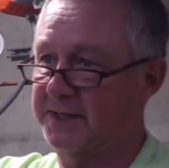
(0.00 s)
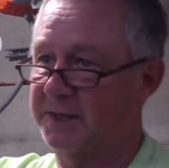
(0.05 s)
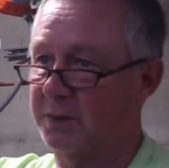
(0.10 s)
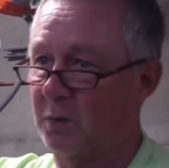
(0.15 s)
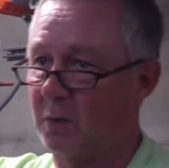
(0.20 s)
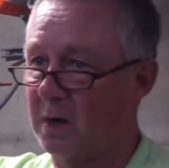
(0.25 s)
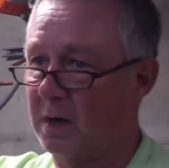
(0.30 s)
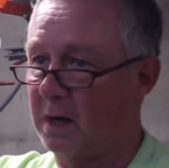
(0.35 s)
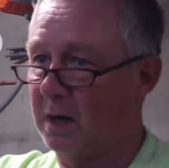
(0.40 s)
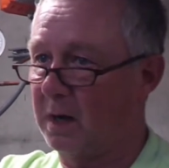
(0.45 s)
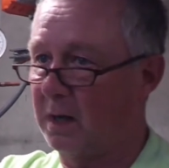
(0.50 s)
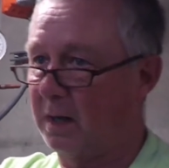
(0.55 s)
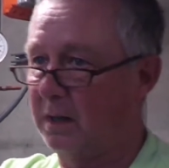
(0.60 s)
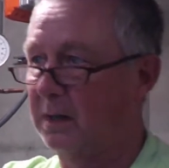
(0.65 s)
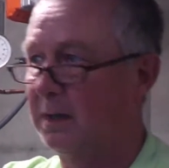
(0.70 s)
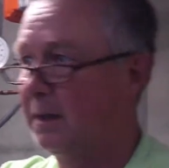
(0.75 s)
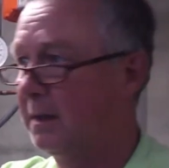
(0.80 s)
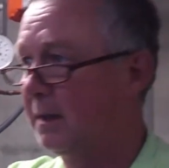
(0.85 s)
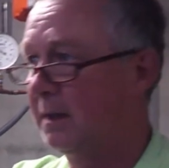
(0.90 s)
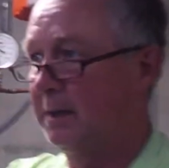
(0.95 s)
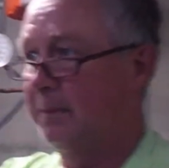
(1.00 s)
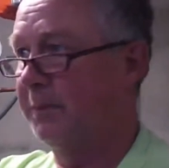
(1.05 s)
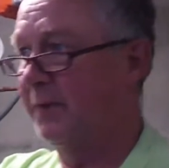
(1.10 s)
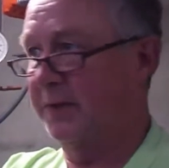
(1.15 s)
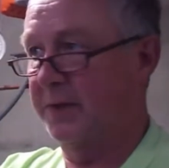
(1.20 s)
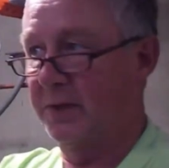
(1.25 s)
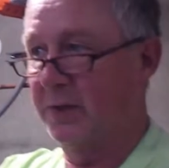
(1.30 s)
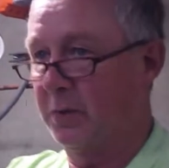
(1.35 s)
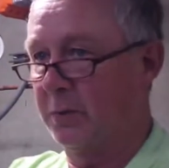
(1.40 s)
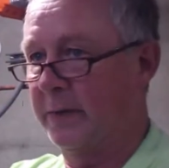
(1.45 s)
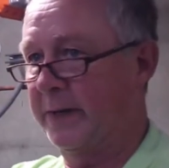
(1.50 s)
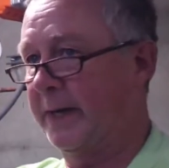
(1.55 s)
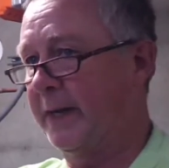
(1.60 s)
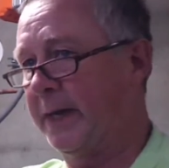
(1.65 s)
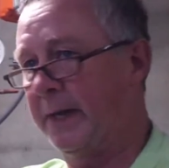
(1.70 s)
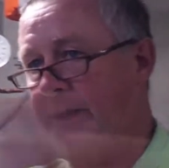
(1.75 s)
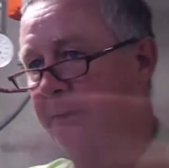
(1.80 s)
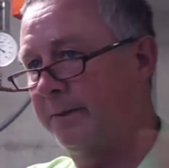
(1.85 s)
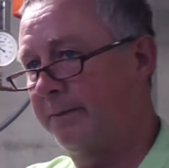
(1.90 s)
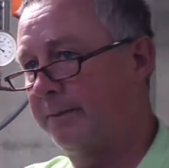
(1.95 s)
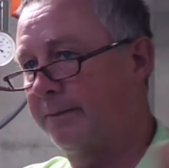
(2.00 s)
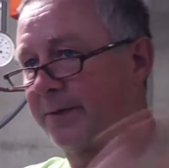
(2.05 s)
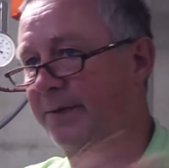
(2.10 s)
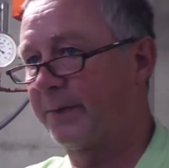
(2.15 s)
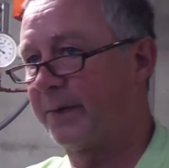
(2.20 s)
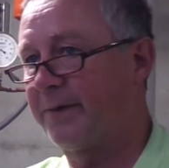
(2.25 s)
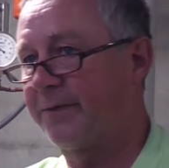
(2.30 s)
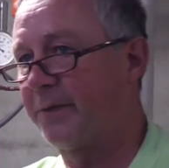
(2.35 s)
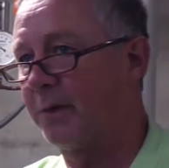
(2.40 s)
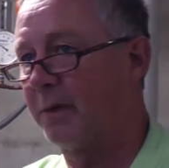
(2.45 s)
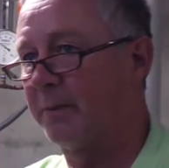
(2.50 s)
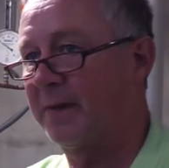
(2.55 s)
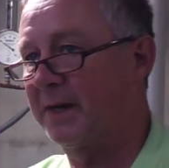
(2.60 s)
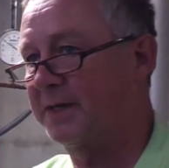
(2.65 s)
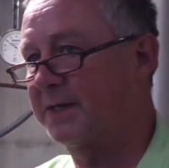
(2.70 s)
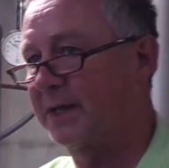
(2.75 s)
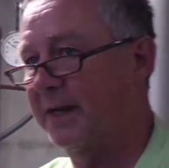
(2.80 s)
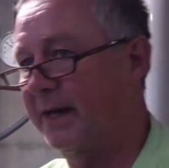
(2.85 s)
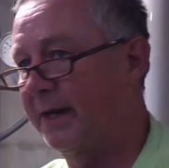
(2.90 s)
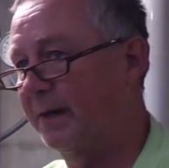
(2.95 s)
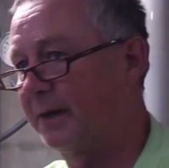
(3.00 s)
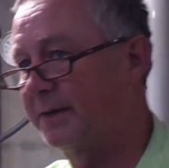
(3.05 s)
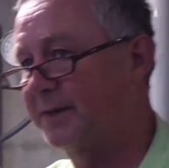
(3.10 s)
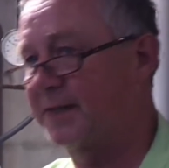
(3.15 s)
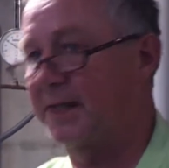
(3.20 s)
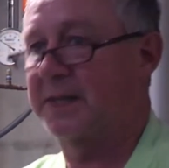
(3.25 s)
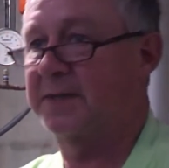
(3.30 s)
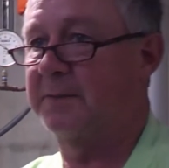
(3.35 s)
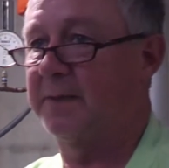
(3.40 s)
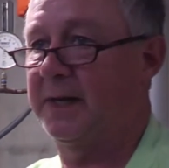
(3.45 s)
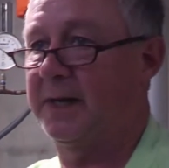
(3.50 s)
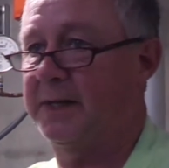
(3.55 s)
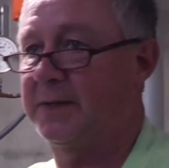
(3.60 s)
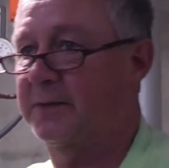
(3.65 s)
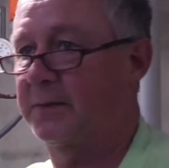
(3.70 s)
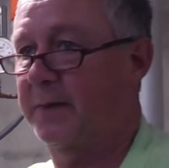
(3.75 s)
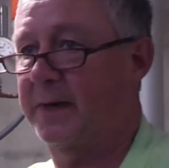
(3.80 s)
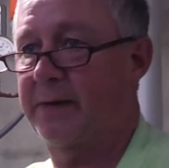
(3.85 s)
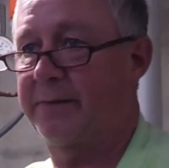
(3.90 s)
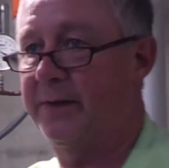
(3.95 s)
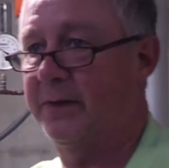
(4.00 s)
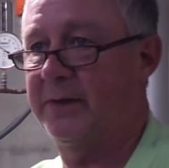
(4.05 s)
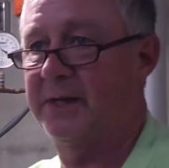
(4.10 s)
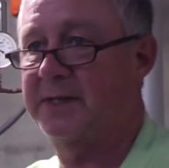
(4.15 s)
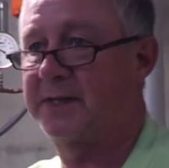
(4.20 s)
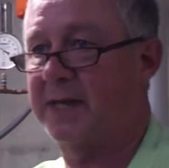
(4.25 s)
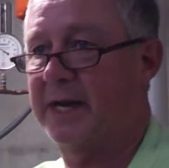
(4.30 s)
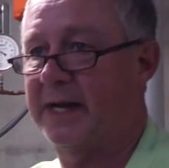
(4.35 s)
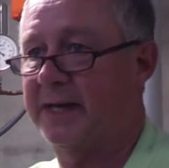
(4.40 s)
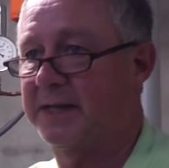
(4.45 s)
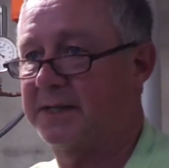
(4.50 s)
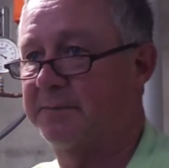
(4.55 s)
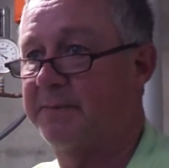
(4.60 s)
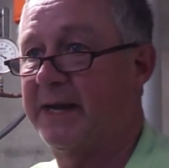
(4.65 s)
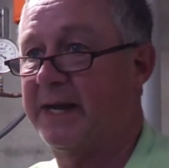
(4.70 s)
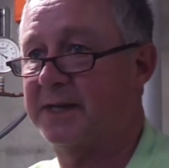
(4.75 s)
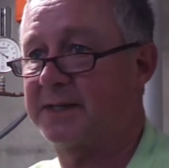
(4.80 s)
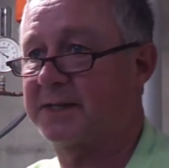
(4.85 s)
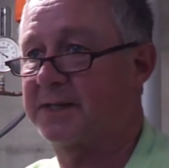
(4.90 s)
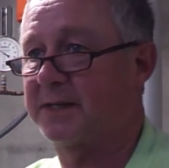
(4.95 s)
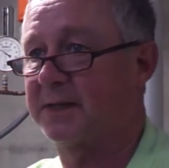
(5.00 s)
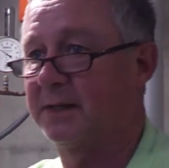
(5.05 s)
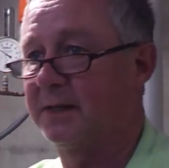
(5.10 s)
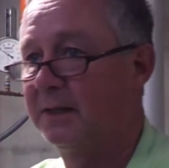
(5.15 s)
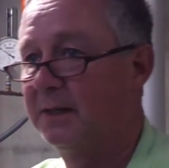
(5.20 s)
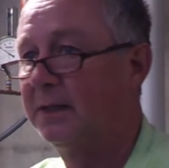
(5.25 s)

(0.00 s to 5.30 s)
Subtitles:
the wall, put the new one in 3-4 months later, 6 months, whatever you decide is best.